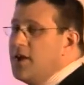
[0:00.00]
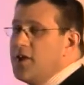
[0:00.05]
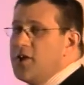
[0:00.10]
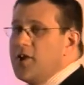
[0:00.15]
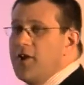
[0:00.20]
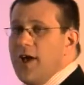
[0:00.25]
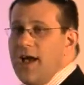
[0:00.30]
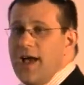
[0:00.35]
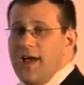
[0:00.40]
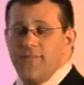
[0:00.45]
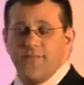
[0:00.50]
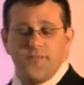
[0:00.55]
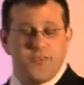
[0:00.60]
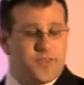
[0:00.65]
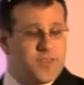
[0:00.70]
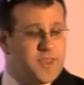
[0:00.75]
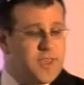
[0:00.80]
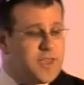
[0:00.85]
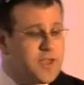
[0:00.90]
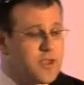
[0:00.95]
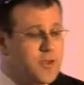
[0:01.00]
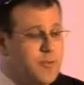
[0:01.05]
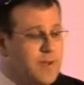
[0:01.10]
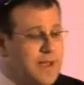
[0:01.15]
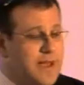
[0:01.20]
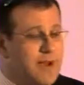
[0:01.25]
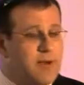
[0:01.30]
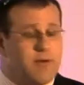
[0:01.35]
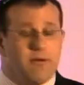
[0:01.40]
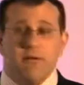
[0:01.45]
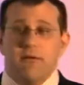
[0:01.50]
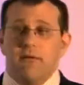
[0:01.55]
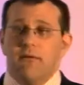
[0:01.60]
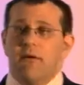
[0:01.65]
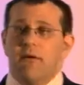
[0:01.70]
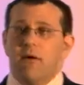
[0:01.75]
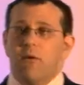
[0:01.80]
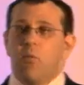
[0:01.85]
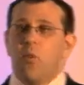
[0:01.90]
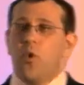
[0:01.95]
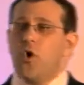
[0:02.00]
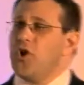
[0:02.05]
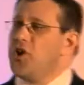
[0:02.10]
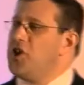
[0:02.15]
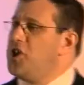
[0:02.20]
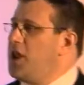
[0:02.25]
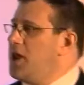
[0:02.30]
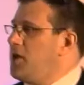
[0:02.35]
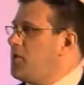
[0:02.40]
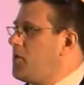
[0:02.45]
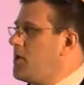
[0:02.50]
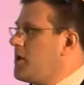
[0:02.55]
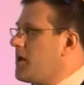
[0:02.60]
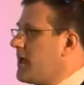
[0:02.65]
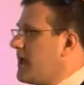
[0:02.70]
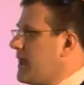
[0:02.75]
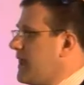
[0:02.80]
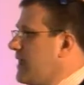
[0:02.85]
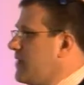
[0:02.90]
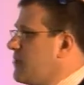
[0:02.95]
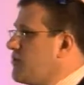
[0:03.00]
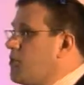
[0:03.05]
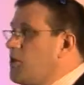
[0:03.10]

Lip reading: You have to think about what your networking is,